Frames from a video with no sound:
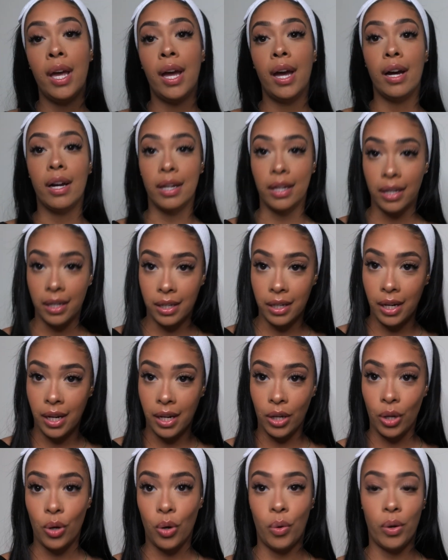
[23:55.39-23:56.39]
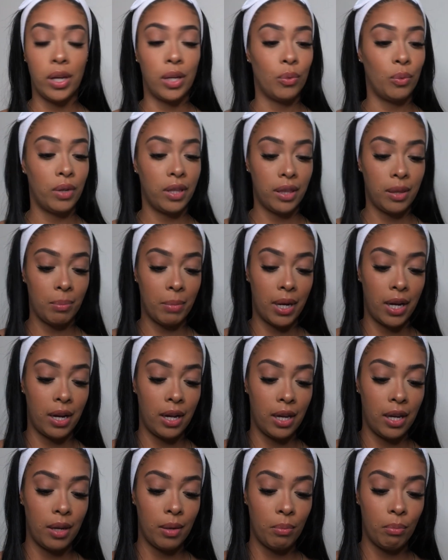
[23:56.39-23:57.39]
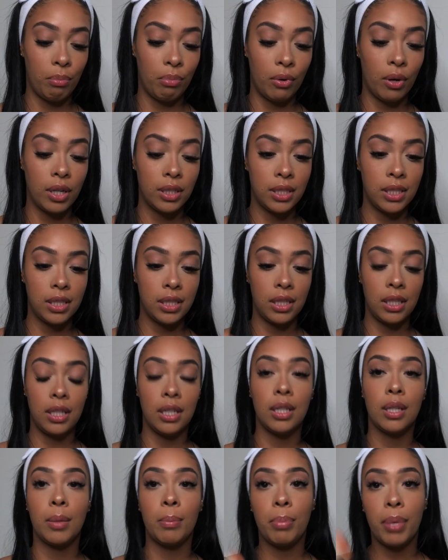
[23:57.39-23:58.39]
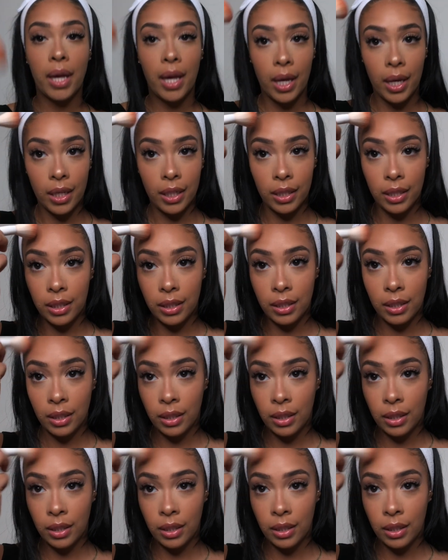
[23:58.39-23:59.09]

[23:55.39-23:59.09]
again, I go in with my bronzing palette.